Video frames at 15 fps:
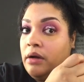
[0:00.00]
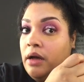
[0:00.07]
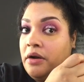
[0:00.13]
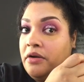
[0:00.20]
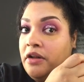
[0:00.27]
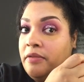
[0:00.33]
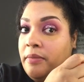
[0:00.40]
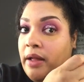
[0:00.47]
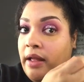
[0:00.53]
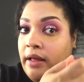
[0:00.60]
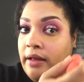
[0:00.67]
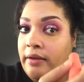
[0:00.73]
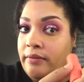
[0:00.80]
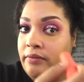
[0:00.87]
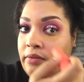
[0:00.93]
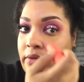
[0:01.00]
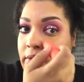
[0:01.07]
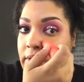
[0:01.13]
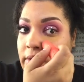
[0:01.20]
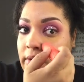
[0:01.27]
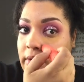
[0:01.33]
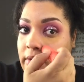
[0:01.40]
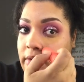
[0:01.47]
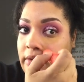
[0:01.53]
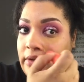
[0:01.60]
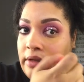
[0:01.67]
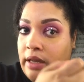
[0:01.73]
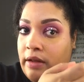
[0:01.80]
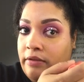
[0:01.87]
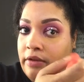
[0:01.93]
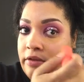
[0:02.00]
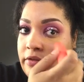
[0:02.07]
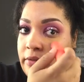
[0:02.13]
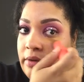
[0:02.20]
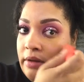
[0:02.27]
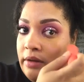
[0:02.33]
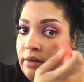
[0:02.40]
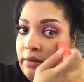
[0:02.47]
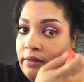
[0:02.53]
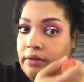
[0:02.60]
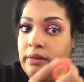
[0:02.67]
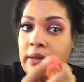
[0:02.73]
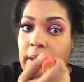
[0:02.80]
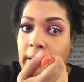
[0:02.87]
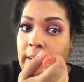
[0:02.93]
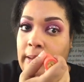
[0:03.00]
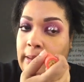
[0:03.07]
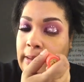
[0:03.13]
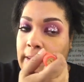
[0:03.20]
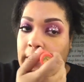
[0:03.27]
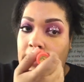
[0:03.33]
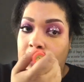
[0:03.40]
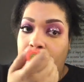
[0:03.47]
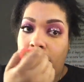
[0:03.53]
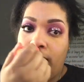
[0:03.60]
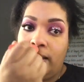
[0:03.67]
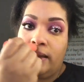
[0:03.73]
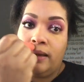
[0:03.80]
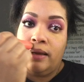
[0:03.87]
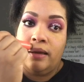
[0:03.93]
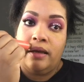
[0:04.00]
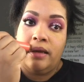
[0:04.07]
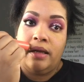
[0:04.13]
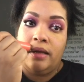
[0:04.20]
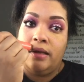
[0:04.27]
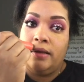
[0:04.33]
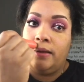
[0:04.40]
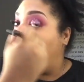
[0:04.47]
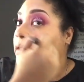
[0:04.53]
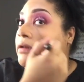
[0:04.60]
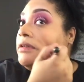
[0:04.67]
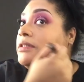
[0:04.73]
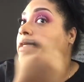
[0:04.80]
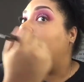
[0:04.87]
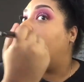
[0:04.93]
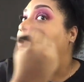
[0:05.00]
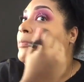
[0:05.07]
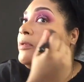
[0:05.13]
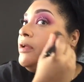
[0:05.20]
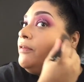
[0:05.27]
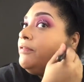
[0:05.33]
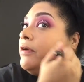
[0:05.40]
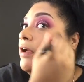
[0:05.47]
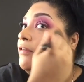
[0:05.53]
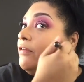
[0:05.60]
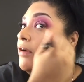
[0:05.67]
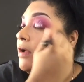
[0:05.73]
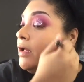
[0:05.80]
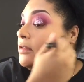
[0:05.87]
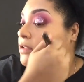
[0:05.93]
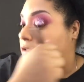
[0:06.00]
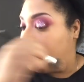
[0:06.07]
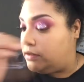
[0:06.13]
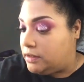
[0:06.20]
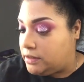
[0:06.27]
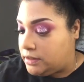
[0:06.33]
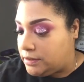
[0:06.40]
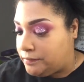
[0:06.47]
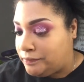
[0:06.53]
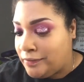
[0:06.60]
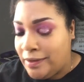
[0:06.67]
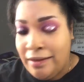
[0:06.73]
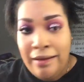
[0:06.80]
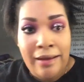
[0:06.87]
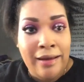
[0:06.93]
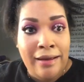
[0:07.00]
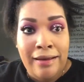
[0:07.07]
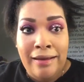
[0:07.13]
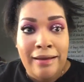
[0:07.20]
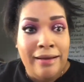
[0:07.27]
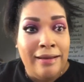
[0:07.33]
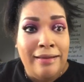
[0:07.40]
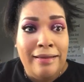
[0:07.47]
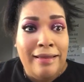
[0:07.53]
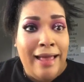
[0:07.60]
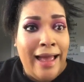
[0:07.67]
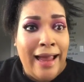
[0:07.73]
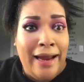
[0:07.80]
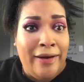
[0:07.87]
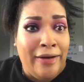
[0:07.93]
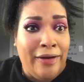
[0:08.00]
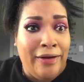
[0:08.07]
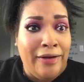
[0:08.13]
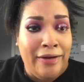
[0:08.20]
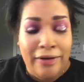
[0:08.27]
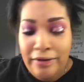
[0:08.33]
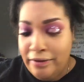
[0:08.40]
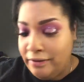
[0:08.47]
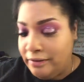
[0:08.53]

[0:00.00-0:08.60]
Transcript: underneath my eye, down this way, here, because, oh my goodness, I can't believe I forgot to do this. Liner.